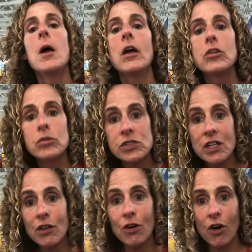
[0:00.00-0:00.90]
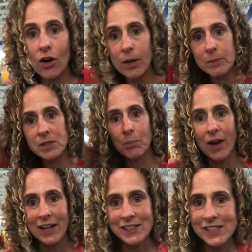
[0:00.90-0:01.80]
Using their arms,
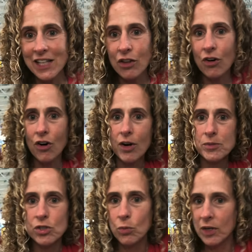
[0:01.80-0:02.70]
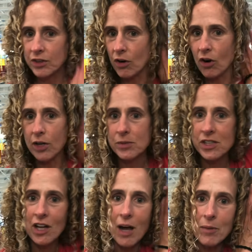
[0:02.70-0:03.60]
practicing their arms. You want the arms to
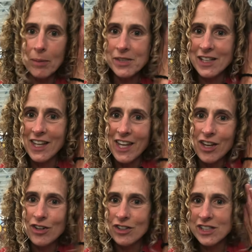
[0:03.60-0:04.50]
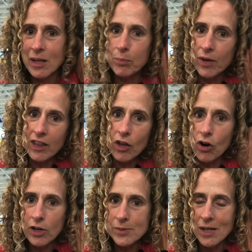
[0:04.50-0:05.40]
come up to the ear. Say, bring the
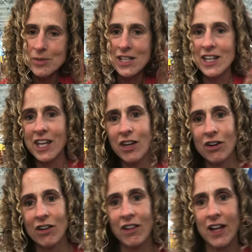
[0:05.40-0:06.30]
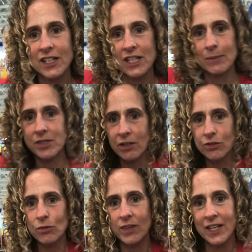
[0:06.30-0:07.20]
arms up to the ear. A lot of times they'll
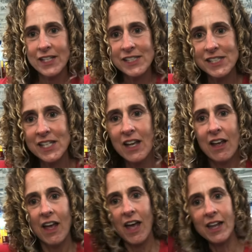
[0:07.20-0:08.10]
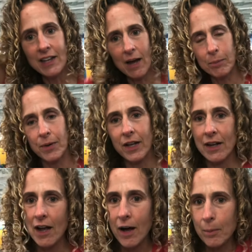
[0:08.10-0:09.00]
do this and not bring
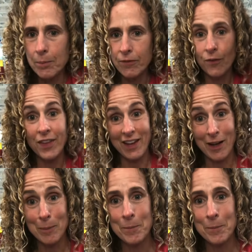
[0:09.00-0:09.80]
it up, fully up.